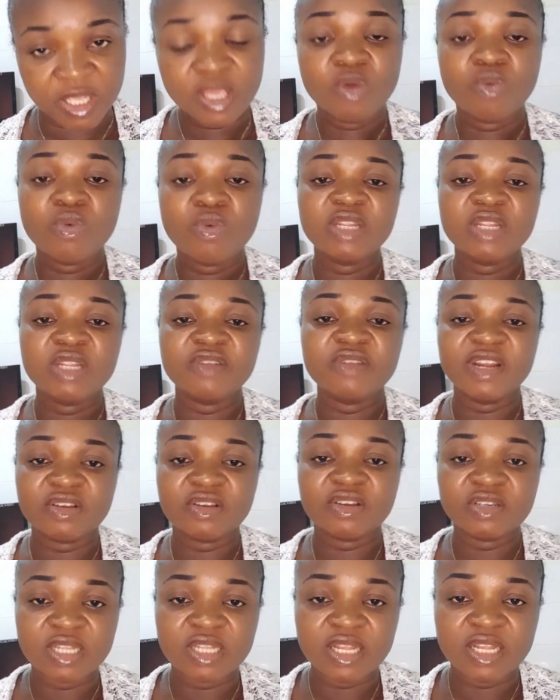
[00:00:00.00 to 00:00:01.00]
When the
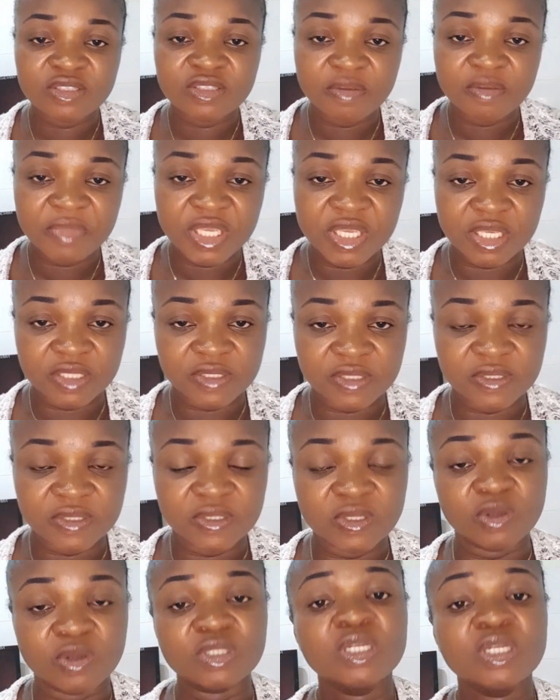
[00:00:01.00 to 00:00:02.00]
varicocelectomy is
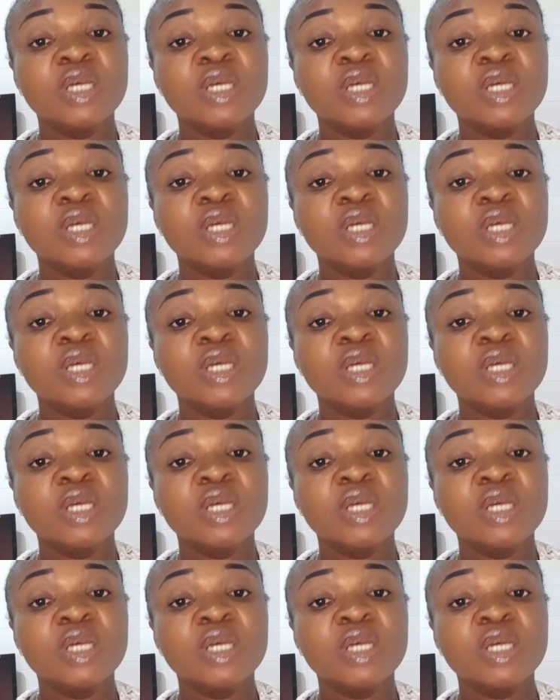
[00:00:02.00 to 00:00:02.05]
done,